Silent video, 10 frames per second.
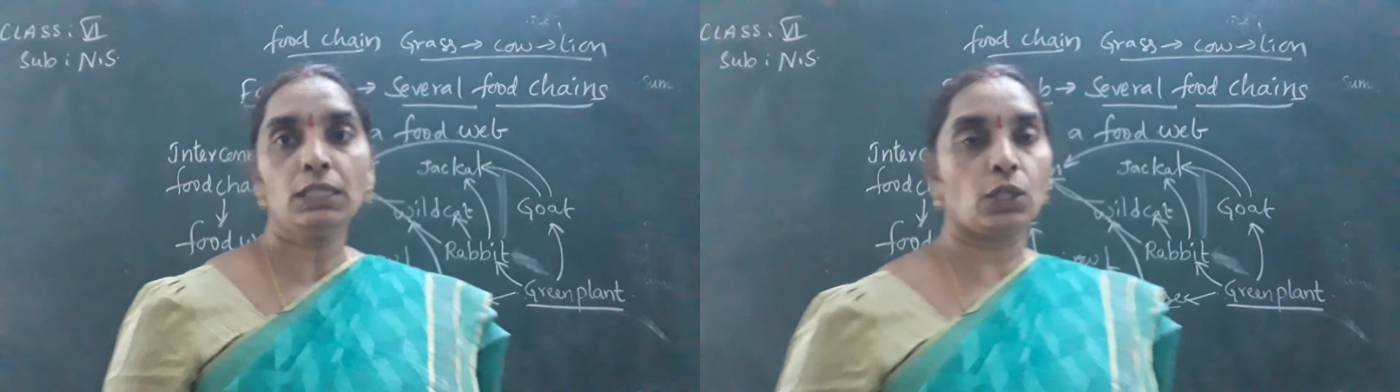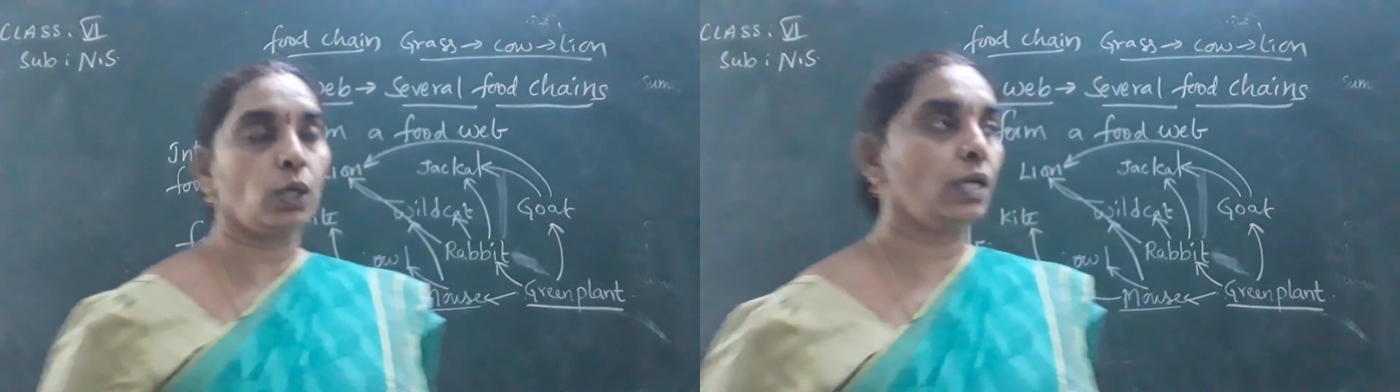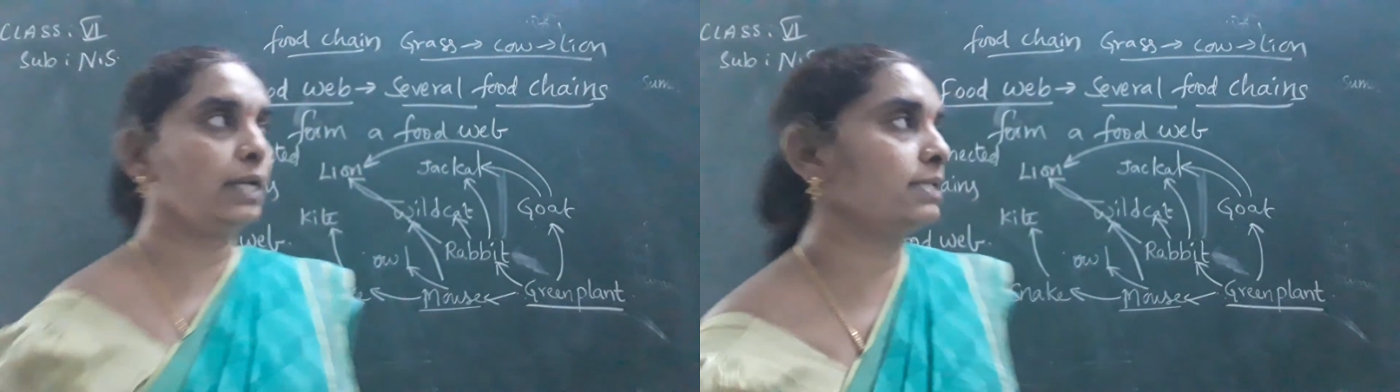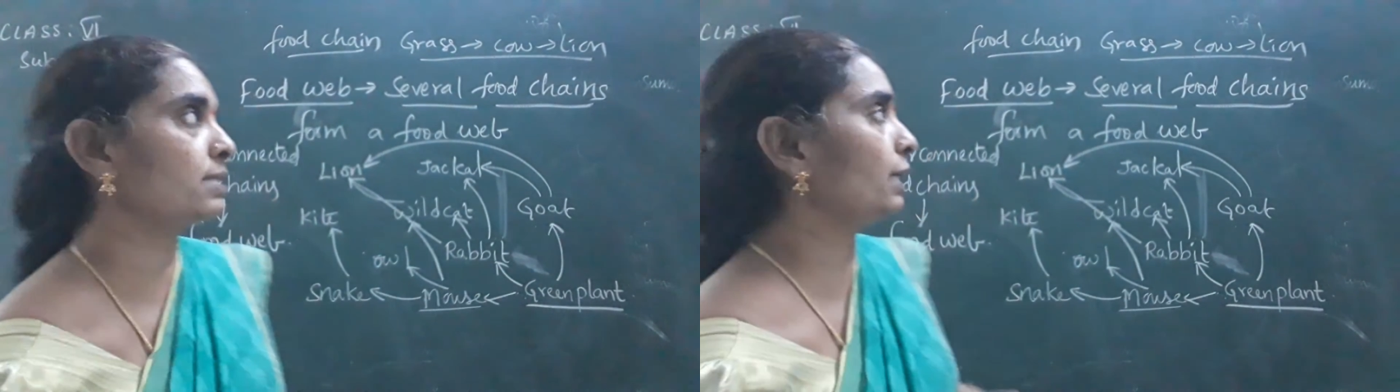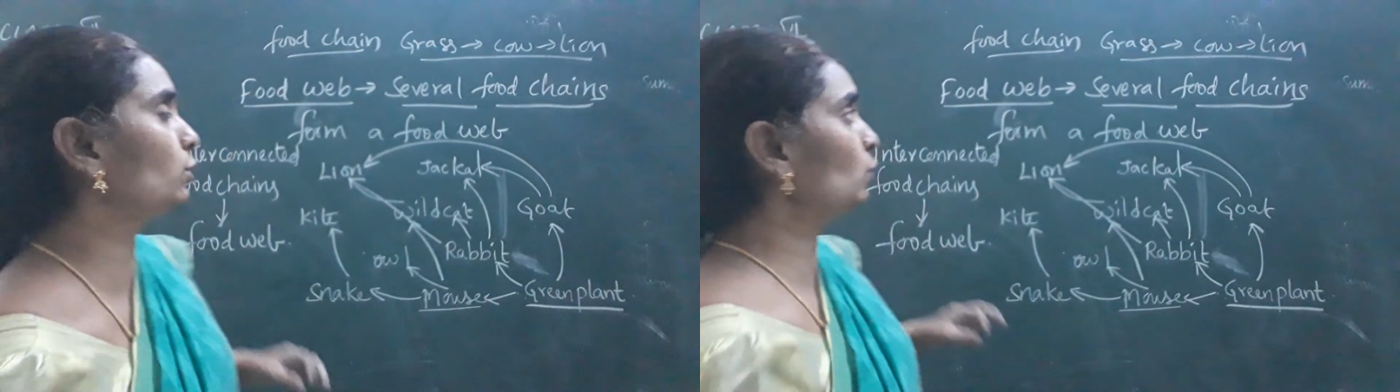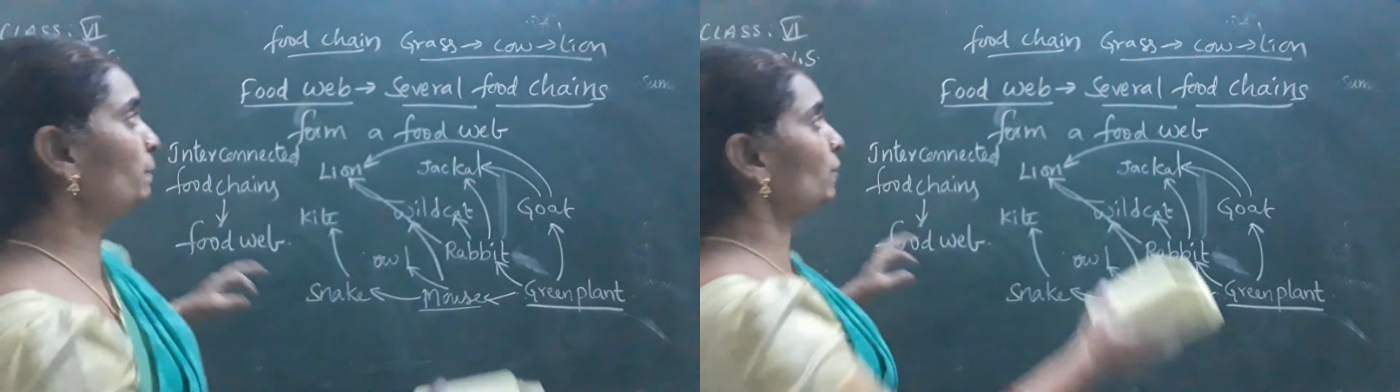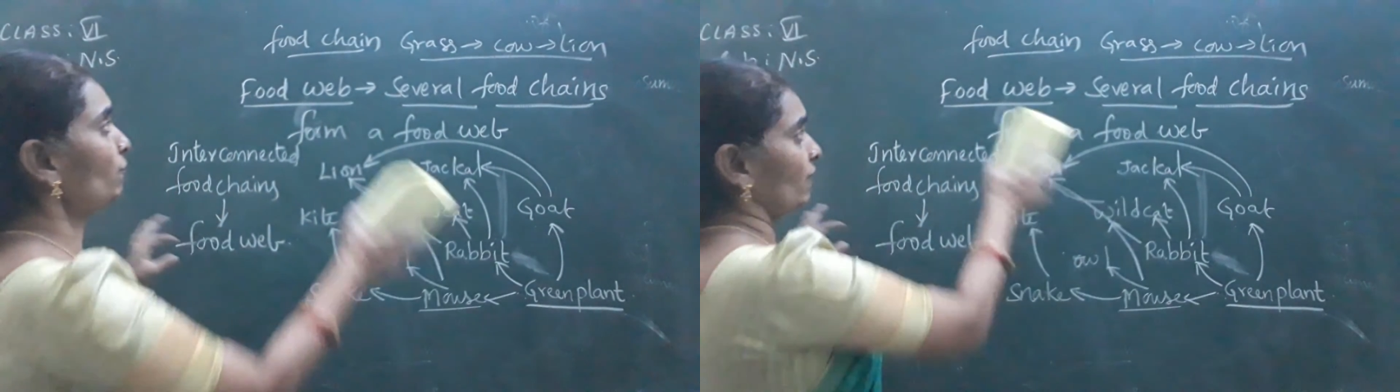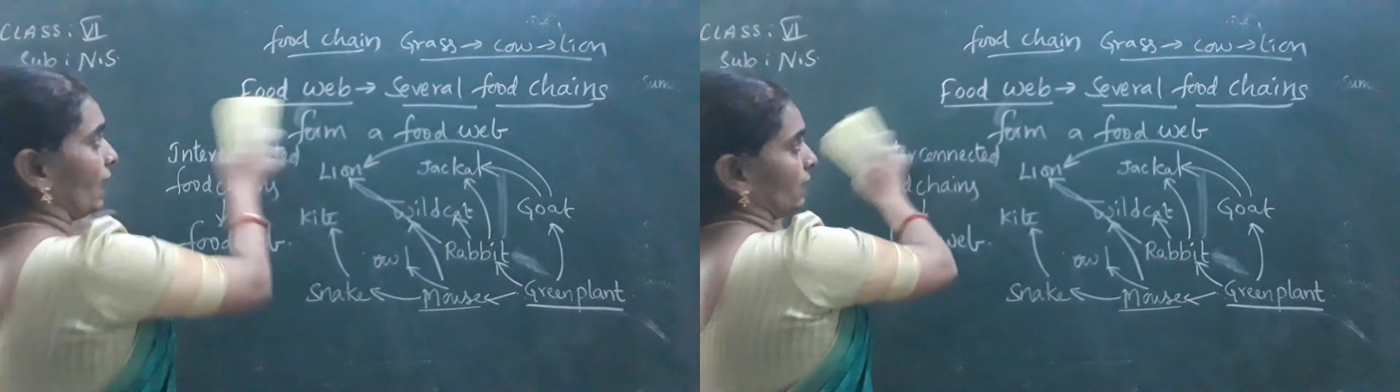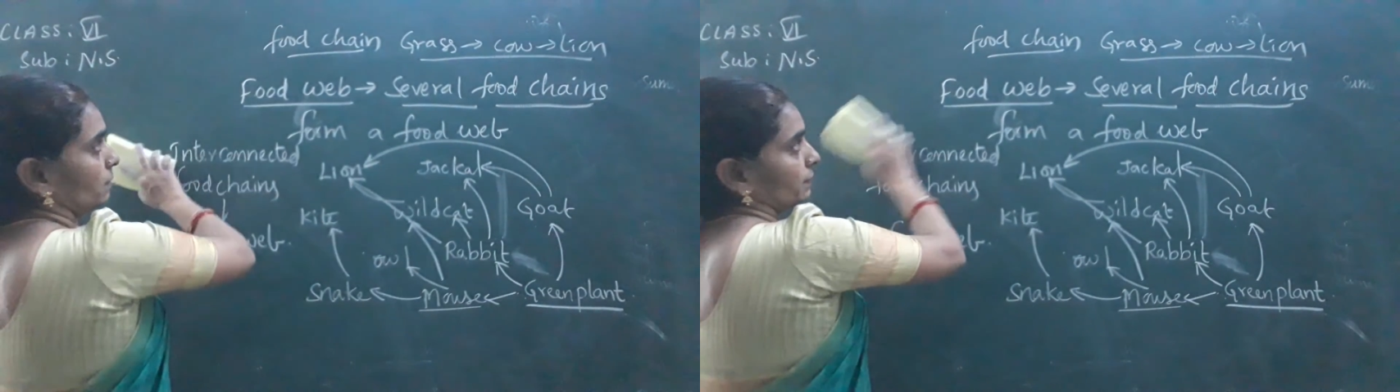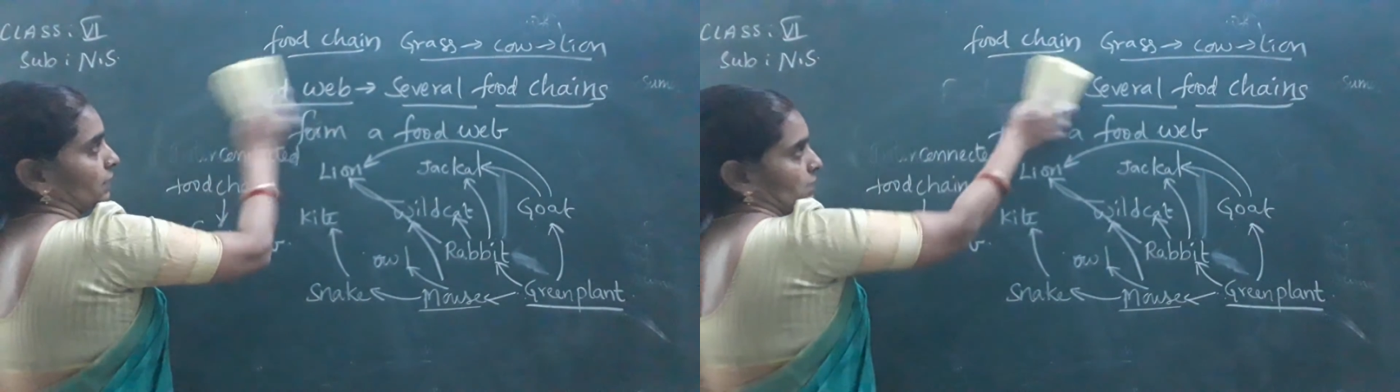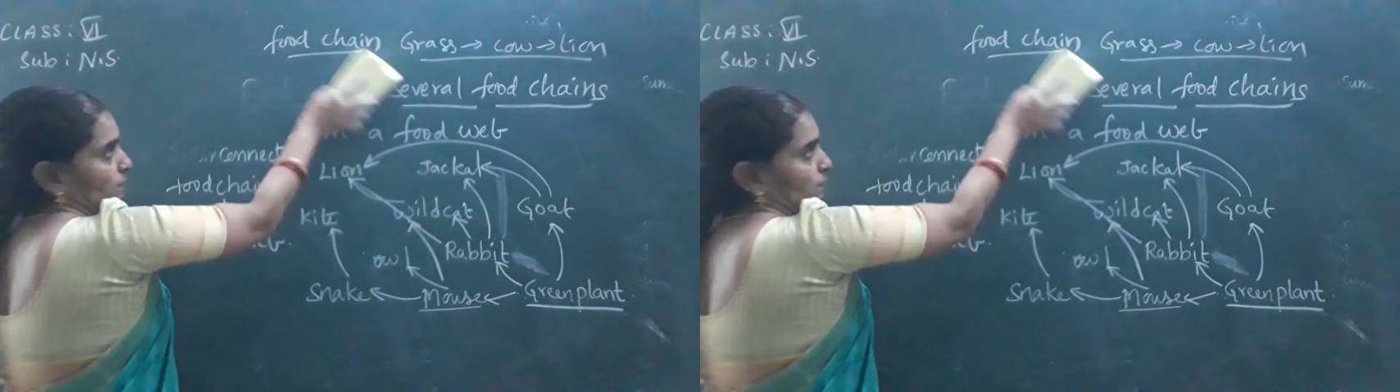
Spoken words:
colonies? A group of animals